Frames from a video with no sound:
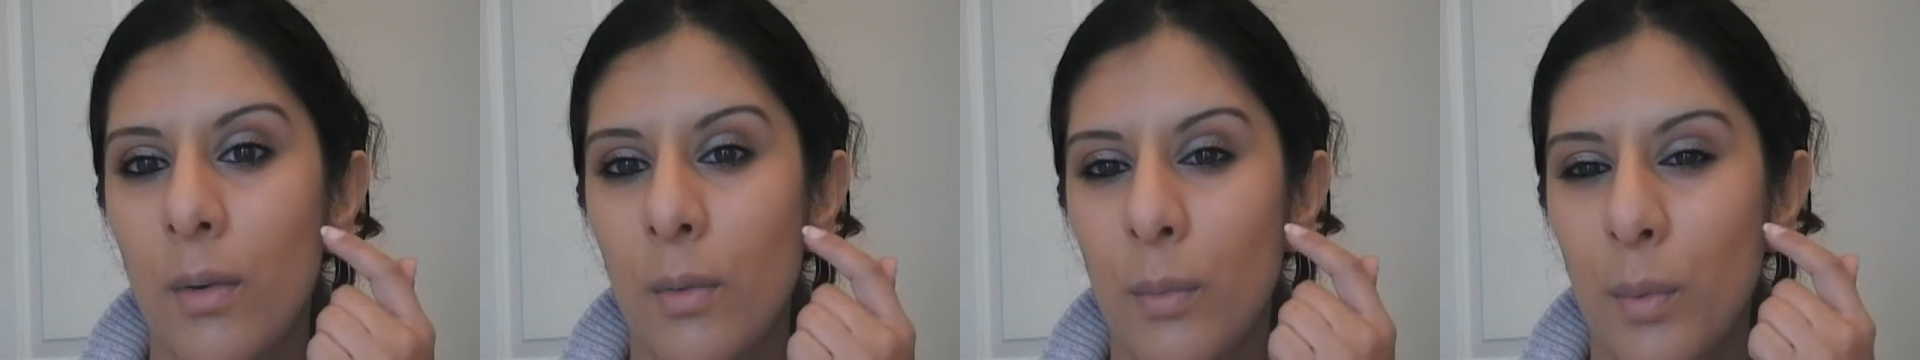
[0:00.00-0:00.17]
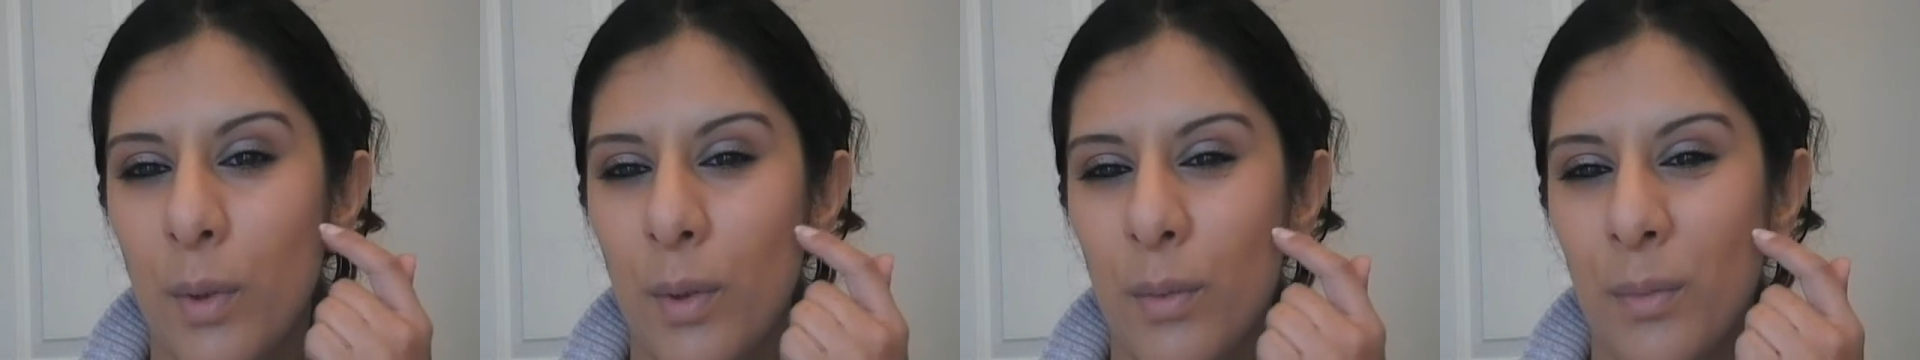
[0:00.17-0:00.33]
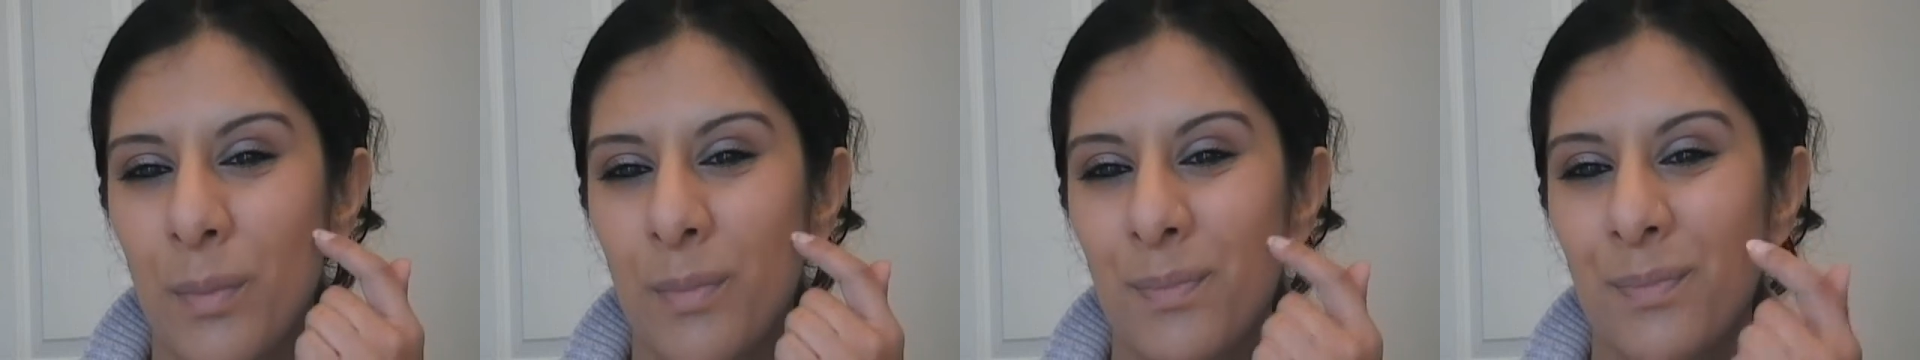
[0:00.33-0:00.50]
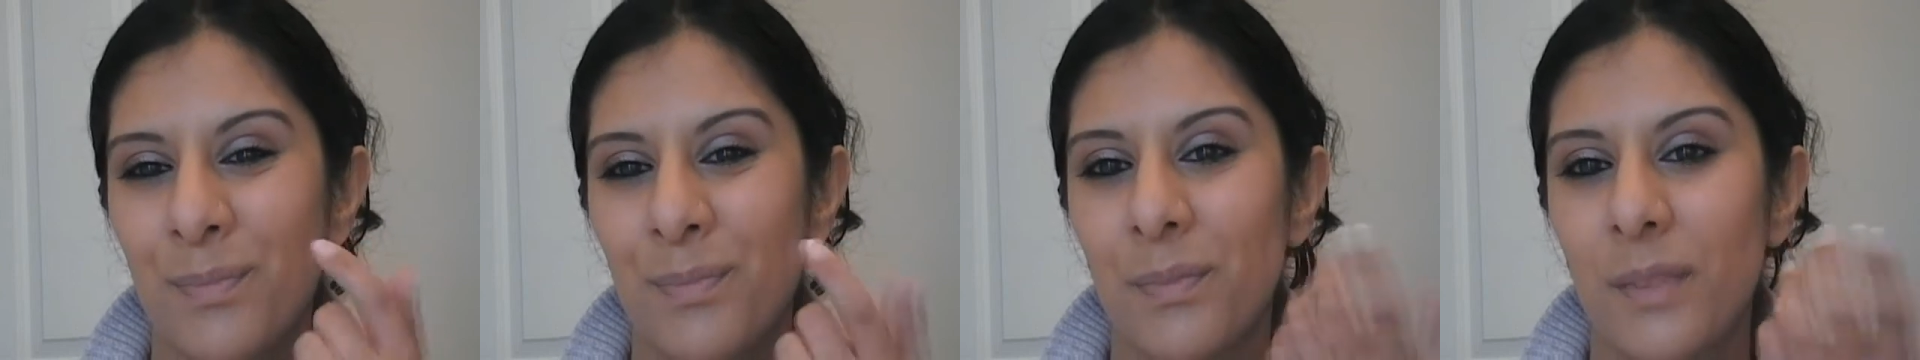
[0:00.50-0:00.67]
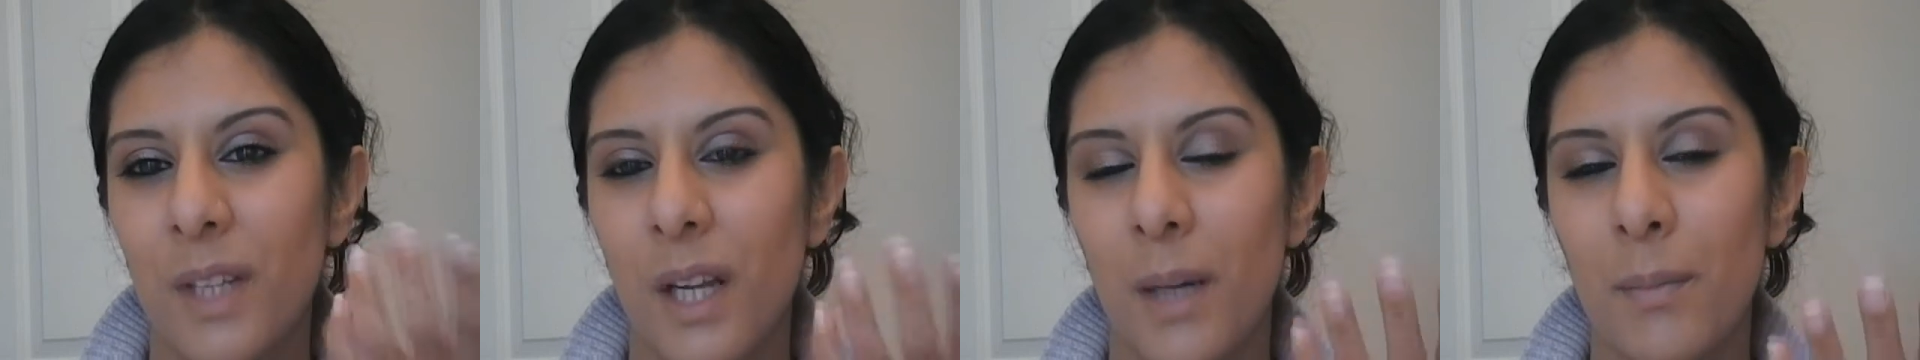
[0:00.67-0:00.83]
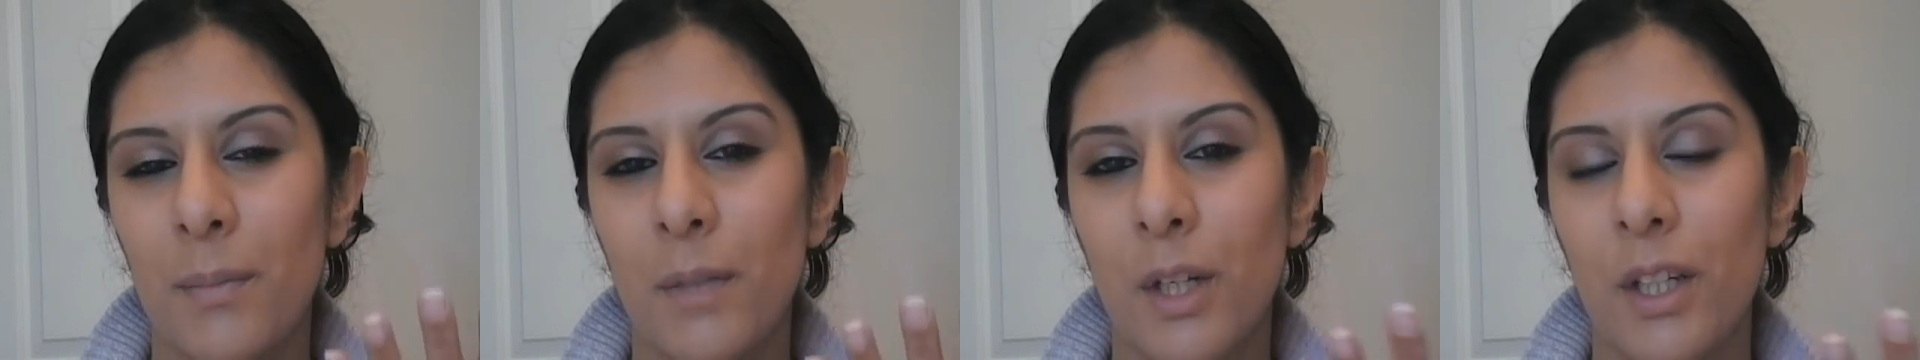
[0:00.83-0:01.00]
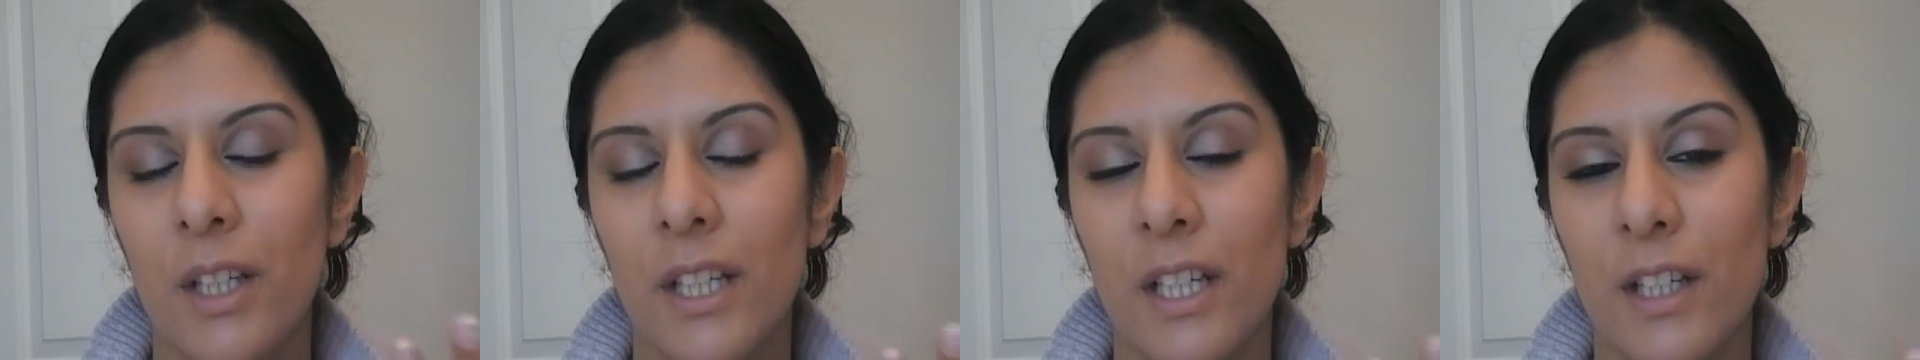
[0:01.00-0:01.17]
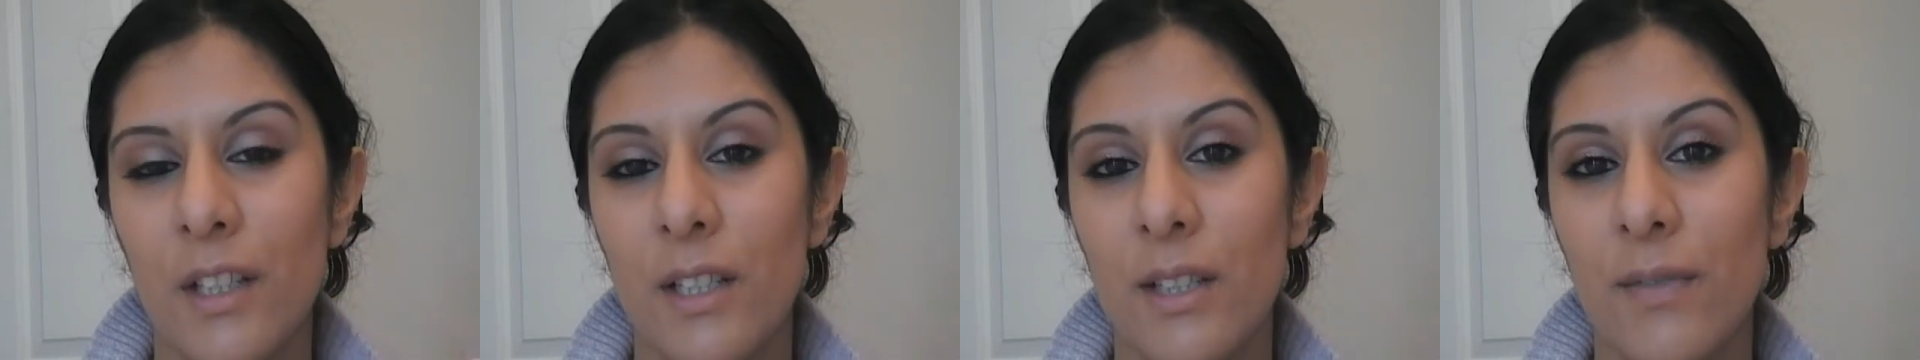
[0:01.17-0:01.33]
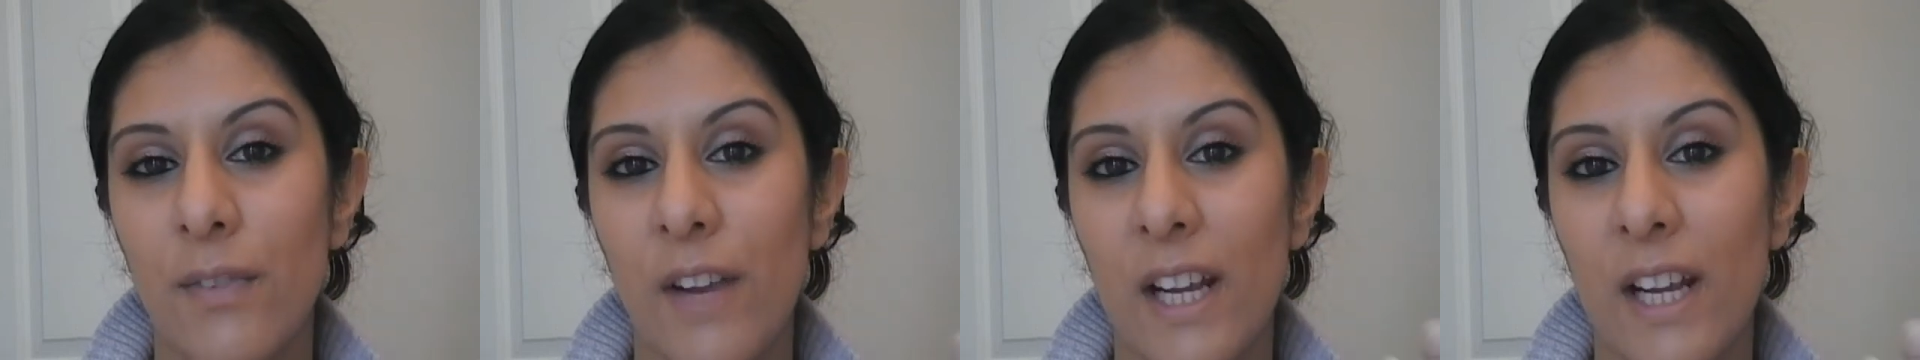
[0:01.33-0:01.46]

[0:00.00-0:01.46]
well, I'm going to use